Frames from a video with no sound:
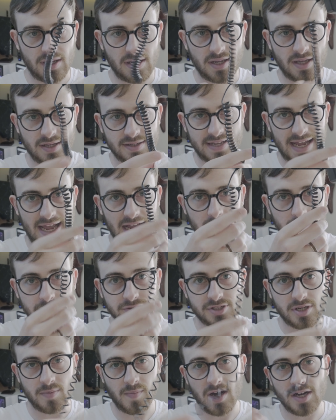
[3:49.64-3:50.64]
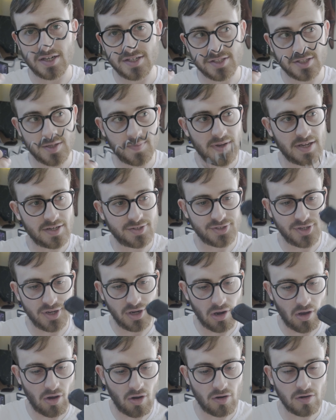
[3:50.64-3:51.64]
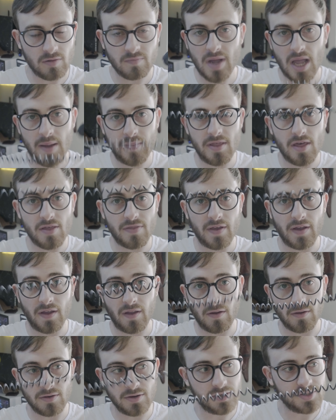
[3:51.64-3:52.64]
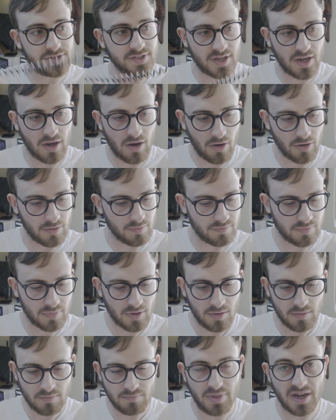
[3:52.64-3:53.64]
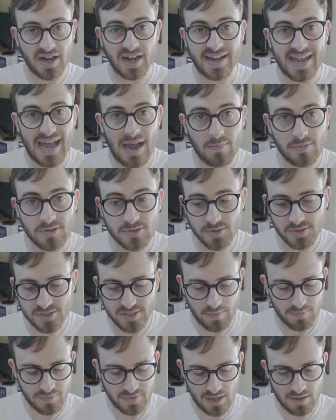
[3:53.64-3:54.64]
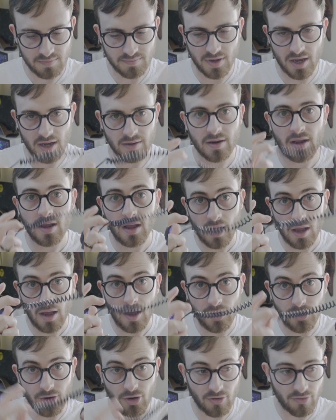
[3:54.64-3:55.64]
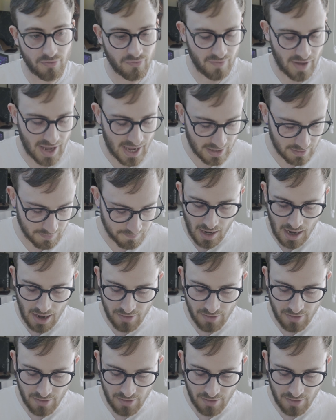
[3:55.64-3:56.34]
It dangles too much, it's a bit too long. Maybe they're thinking on using it on bigger cameras or something, but not a fan.